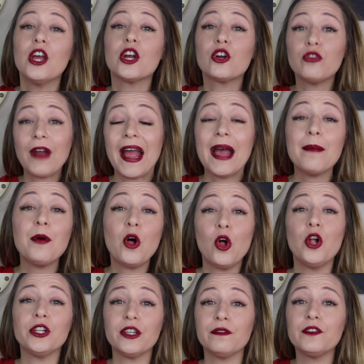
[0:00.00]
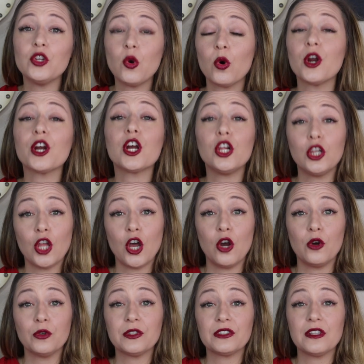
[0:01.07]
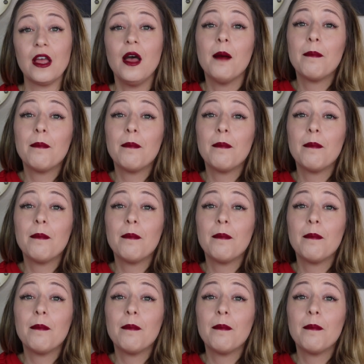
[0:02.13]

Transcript: Grab hold of your close